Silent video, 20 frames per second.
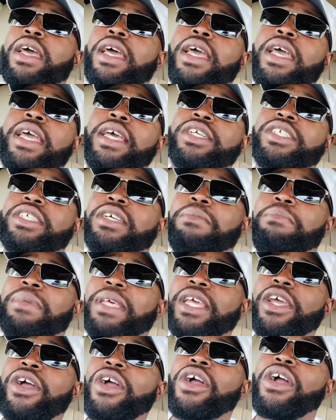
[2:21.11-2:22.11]
It should be
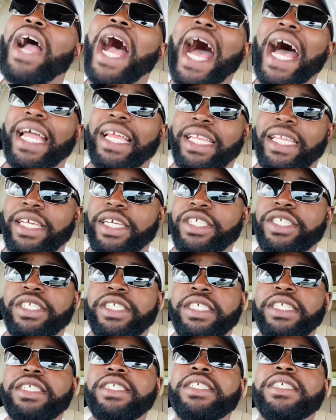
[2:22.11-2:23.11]
her idea.
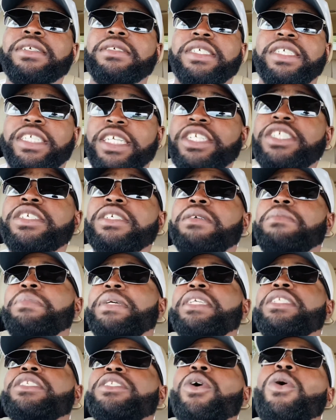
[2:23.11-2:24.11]
She should be
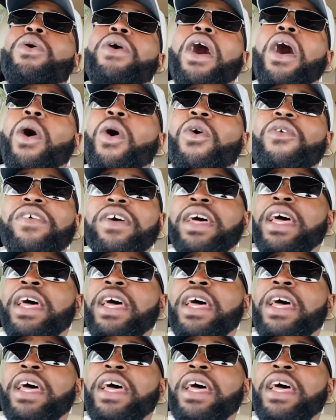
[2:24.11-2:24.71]
so over